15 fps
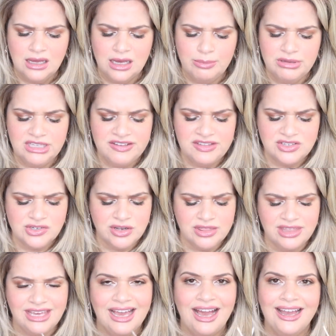I believe these are
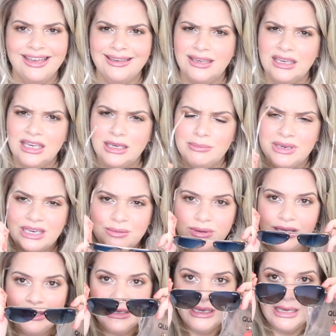the high key
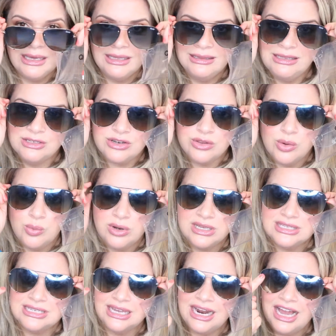maybe. These are the
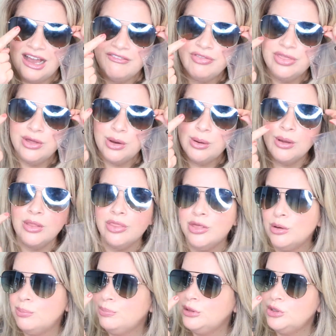ones that have the,
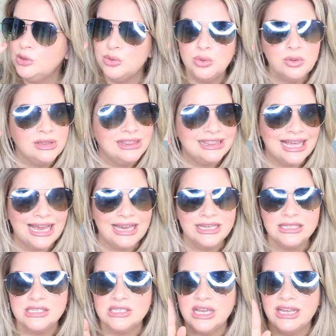the blue
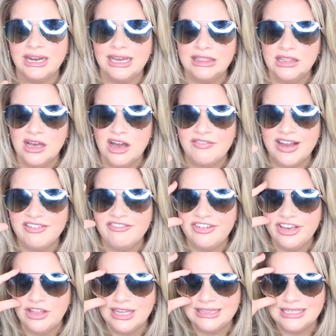lens and I love, I
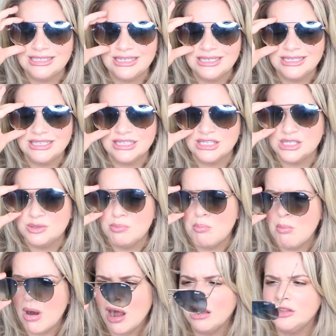feel like this is the
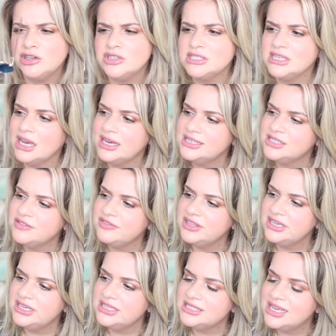smaller size of
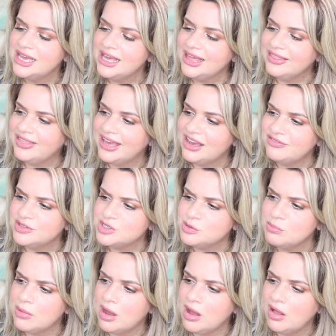these. They have a
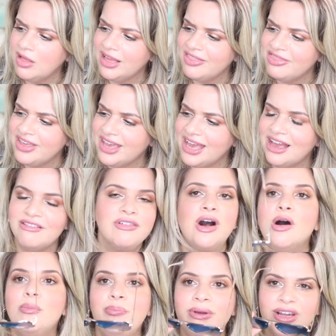small and they have
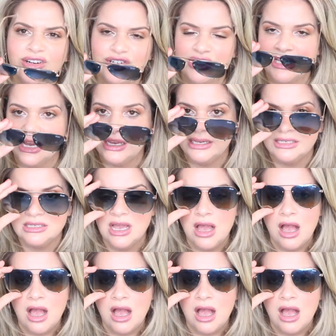a bigger size.